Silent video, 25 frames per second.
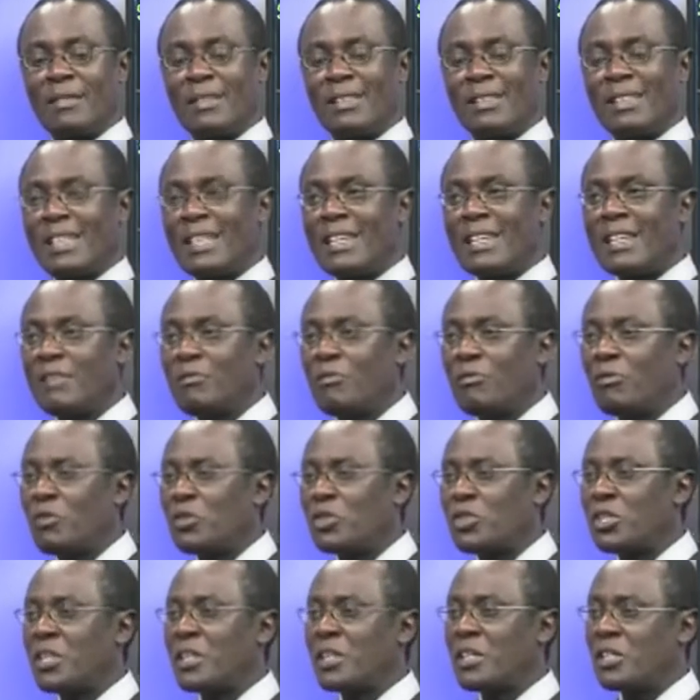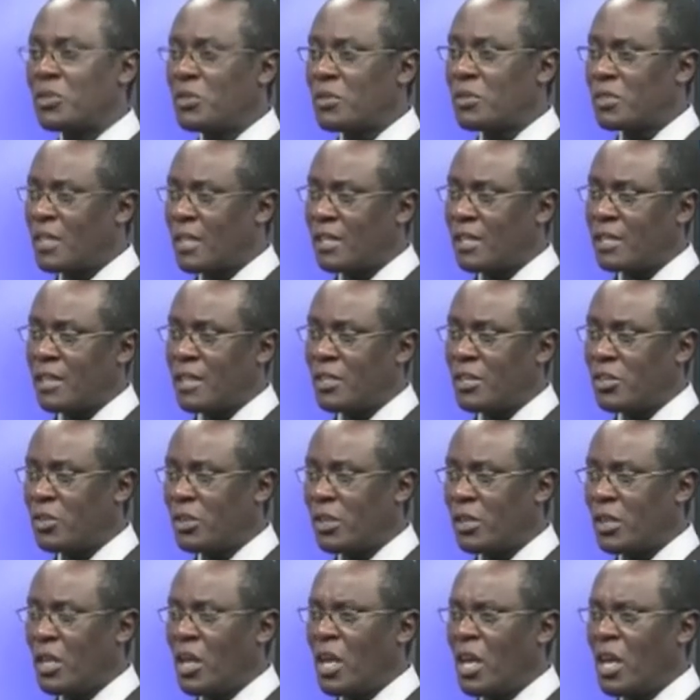need for generational succession.